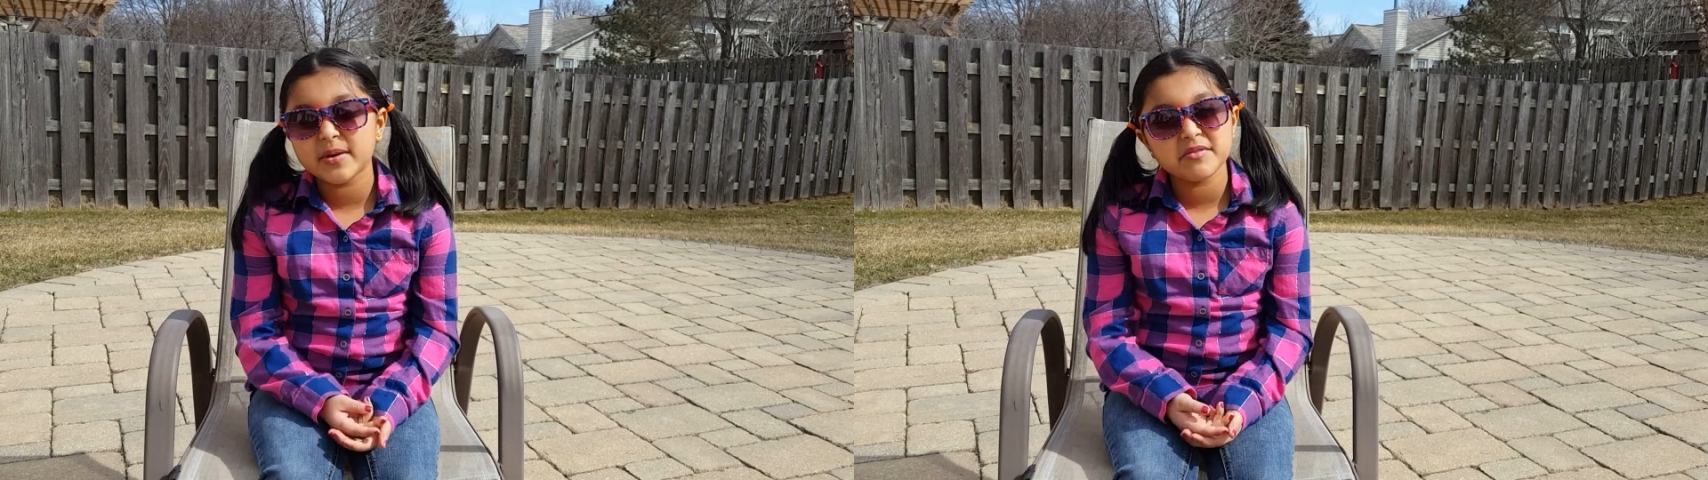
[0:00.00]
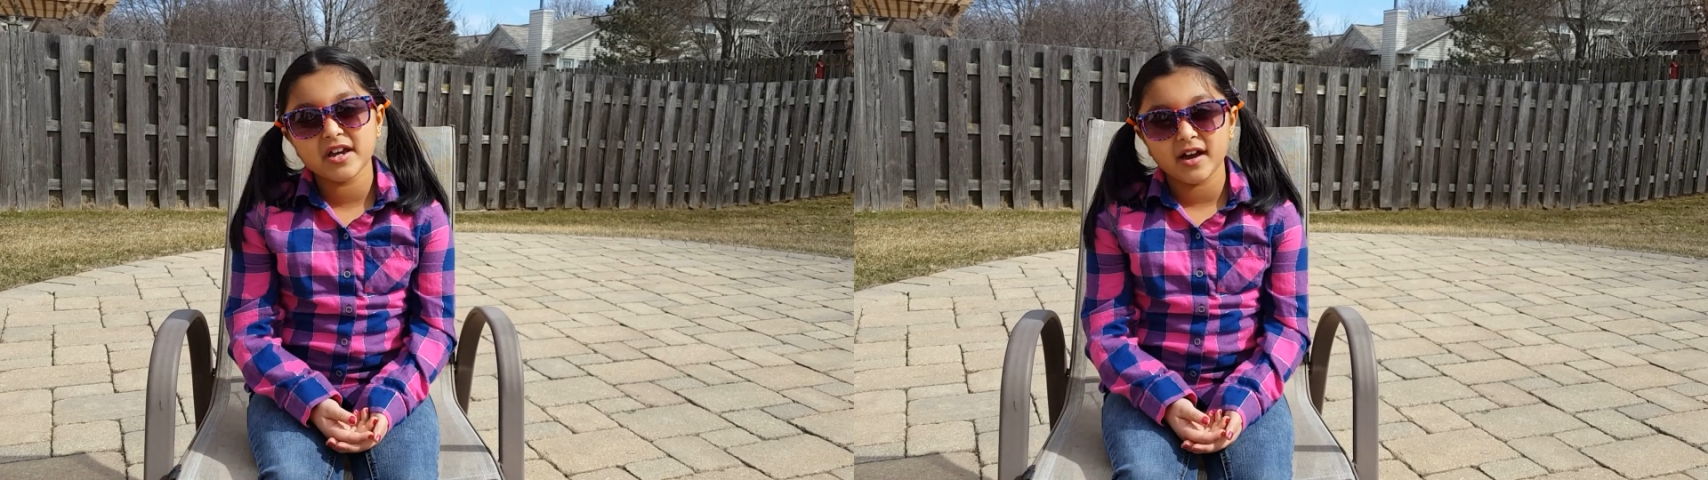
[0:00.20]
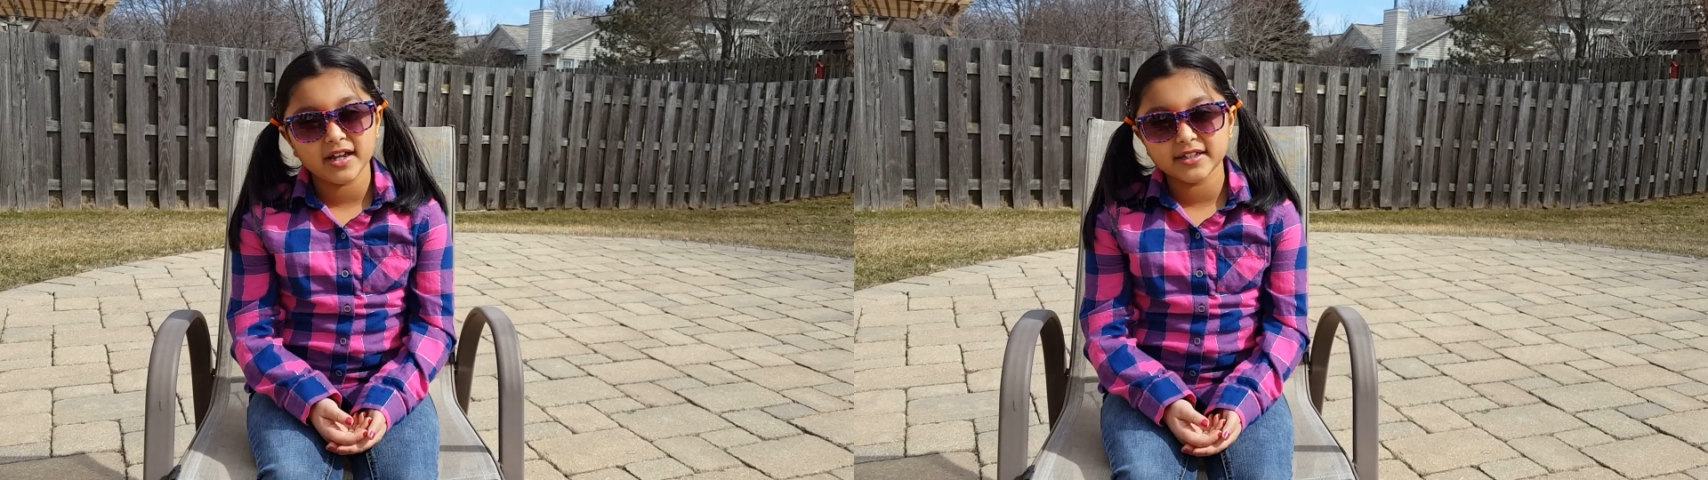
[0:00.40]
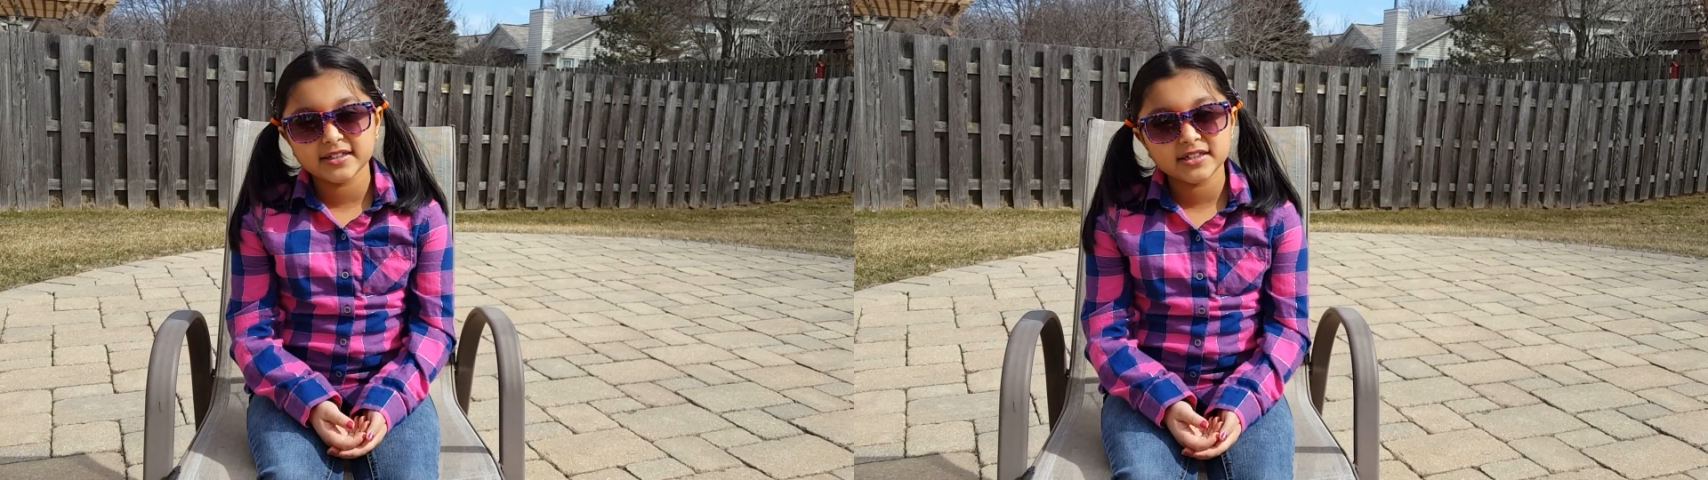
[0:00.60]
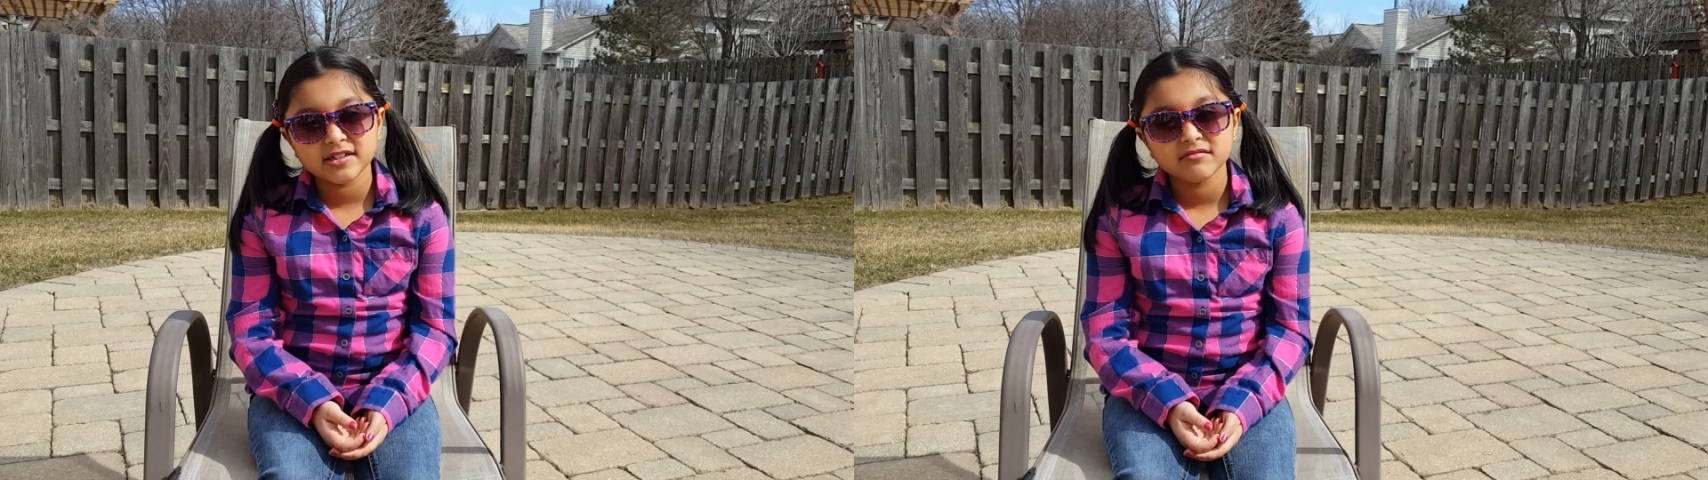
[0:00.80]
maybe
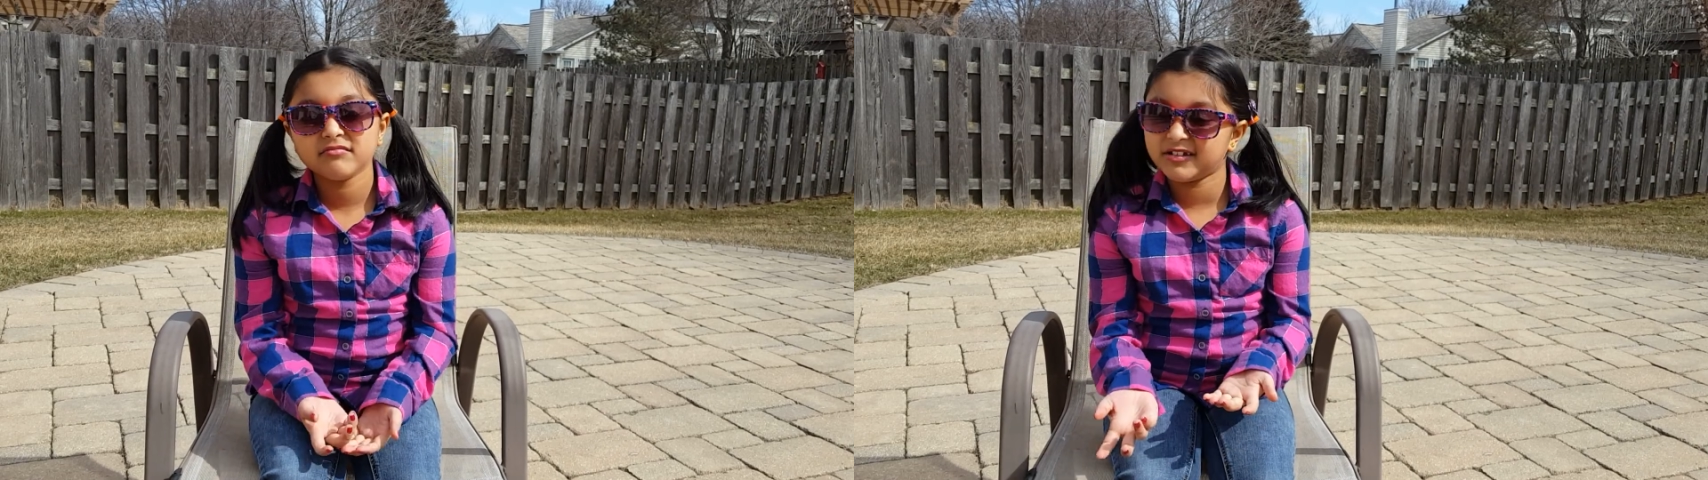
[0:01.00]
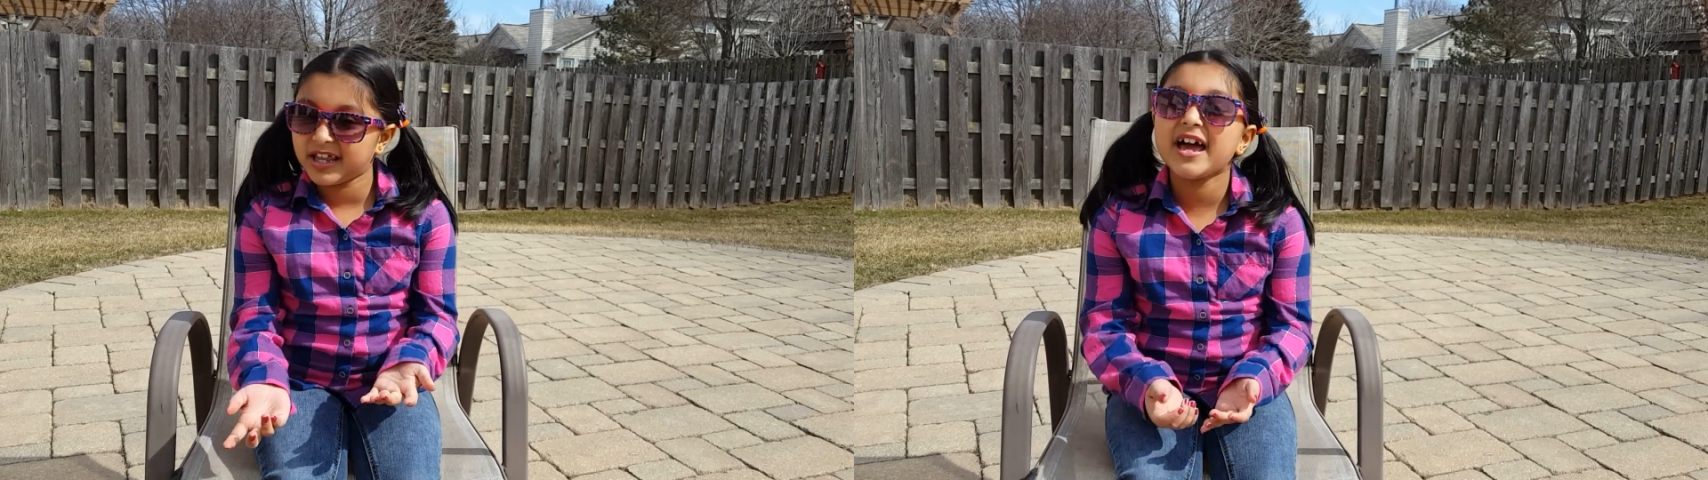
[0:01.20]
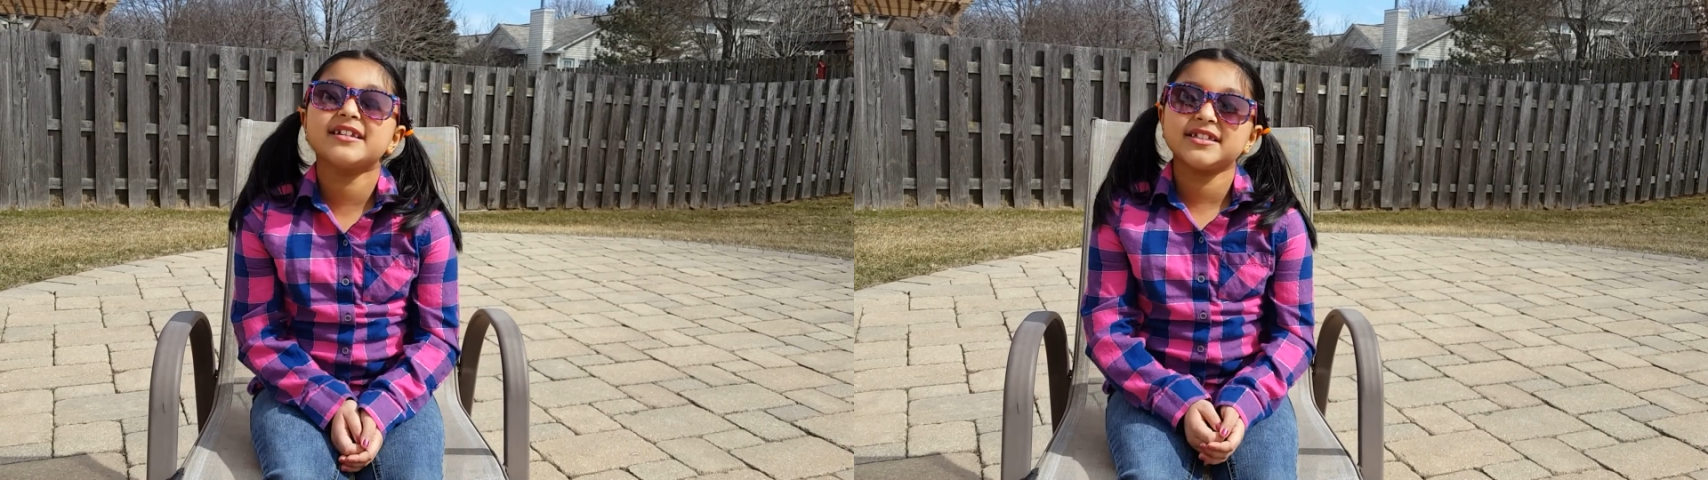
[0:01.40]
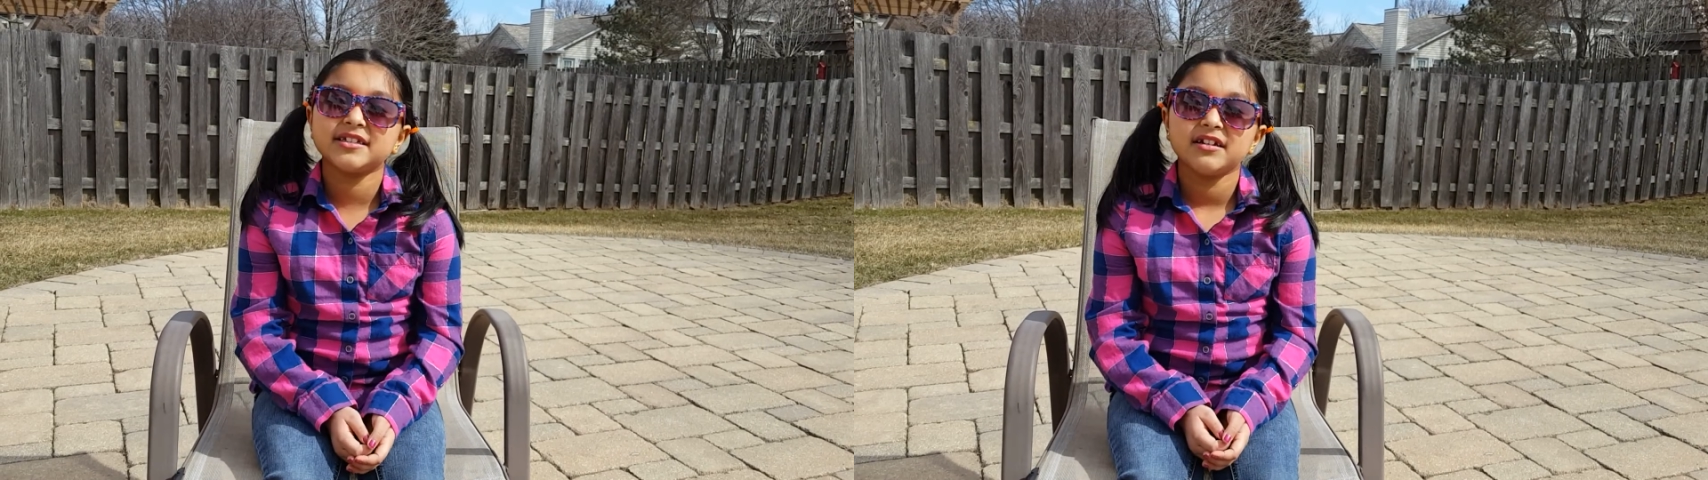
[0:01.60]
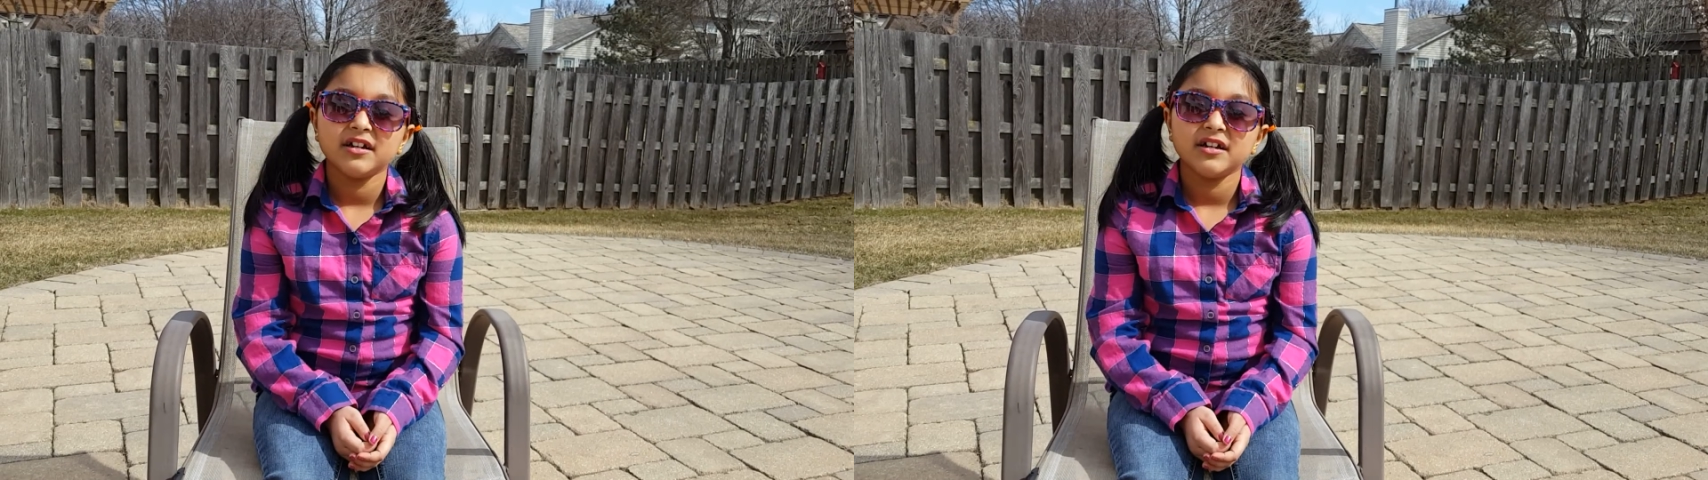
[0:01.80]
ice, glass,